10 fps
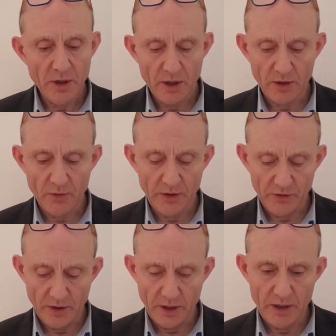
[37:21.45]
and
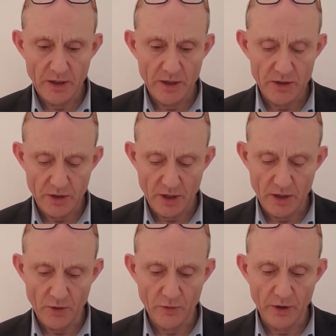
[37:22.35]
question 9 is
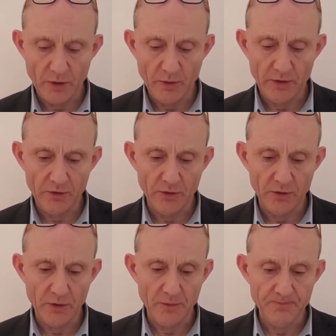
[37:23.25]
an older question
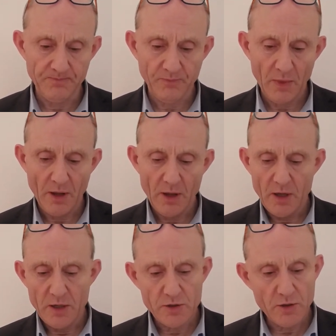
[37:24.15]
too.
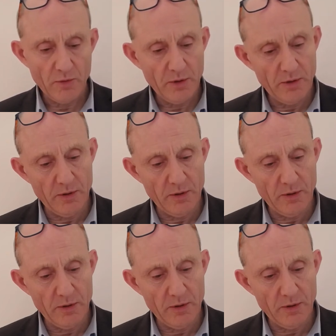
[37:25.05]
So